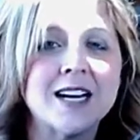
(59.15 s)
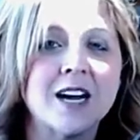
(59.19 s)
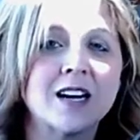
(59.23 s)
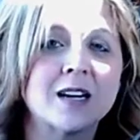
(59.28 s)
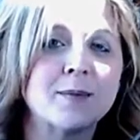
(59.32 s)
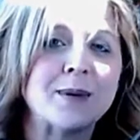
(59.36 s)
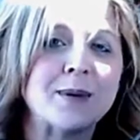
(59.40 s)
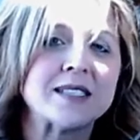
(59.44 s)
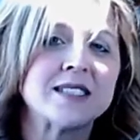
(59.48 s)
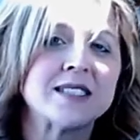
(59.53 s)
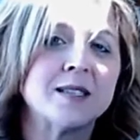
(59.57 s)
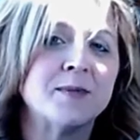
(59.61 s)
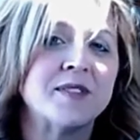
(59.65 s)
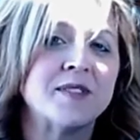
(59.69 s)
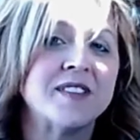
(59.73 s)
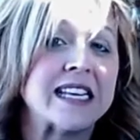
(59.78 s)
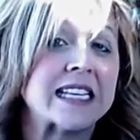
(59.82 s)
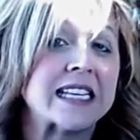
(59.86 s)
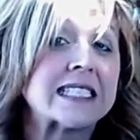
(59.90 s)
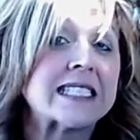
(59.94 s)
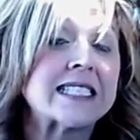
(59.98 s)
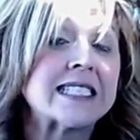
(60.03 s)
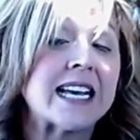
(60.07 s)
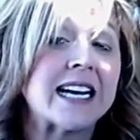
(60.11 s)
talk about some of the
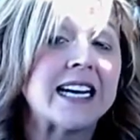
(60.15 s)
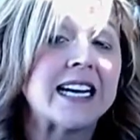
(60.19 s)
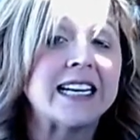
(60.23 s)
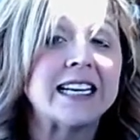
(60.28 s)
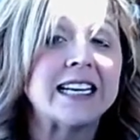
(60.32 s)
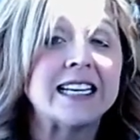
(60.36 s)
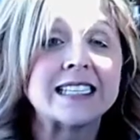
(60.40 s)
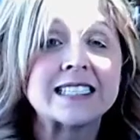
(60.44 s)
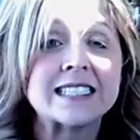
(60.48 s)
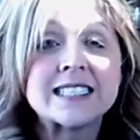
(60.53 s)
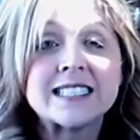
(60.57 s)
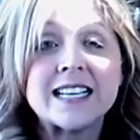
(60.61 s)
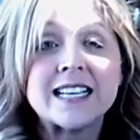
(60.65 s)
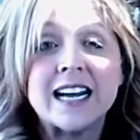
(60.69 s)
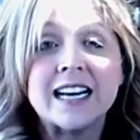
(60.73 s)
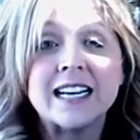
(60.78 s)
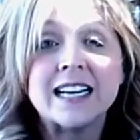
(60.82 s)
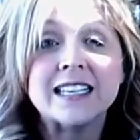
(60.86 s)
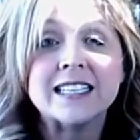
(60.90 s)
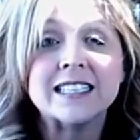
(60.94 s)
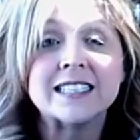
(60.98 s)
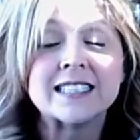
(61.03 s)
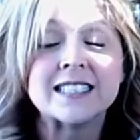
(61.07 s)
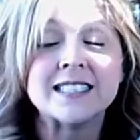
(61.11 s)
exciting
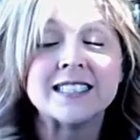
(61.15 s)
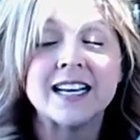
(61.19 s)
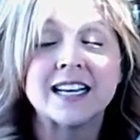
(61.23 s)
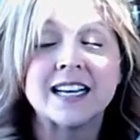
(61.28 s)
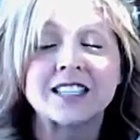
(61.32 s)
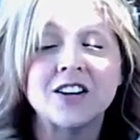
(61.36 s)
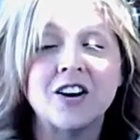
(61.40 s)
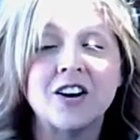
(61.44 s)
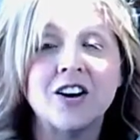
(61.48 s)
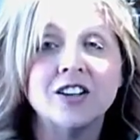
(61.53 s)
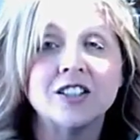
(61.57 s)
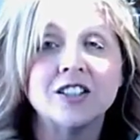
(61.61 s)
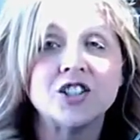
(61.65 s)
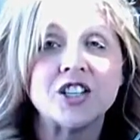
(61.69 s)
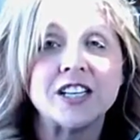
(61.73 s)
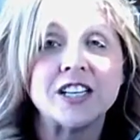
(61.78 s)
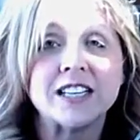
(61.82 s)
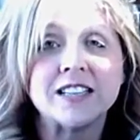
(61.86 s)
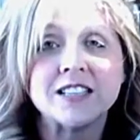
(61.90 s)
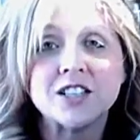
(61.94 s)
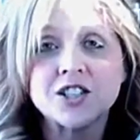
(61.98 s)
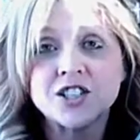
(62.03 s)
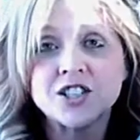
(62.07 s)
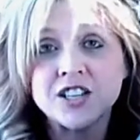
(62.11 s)
science and
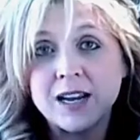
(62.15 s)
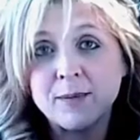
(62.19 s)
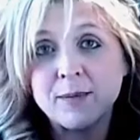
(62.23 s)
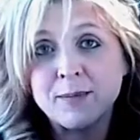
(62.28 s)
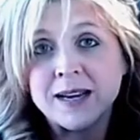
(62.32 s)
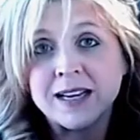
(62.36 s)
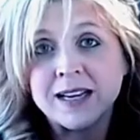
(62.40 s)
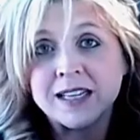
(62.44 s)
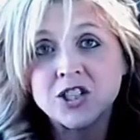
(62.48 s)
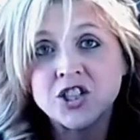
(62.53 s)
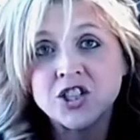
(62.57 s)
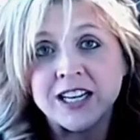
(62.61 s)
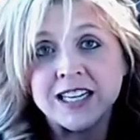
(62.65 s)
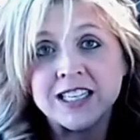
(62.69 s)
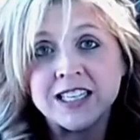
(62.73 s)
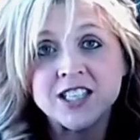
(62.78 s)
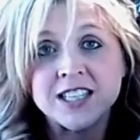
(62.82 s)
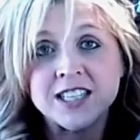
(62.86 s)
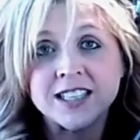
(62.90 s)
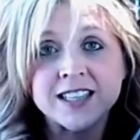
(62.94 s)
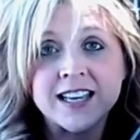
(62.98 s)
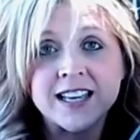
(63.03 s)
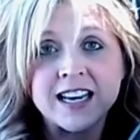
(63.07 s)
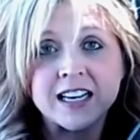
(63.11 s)
technology that's shaping and
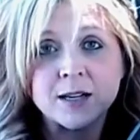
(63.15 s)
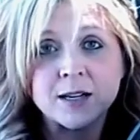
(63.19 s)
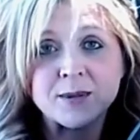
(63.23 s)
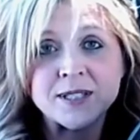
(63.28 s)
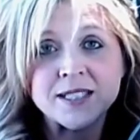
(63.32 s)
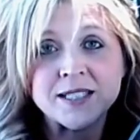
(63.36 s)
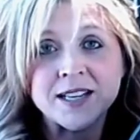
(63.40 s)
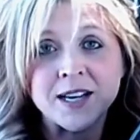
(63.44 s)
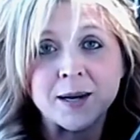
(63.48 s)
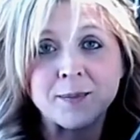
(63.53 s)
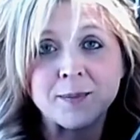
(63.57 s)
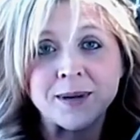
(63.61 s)
changing the cannabis and hemp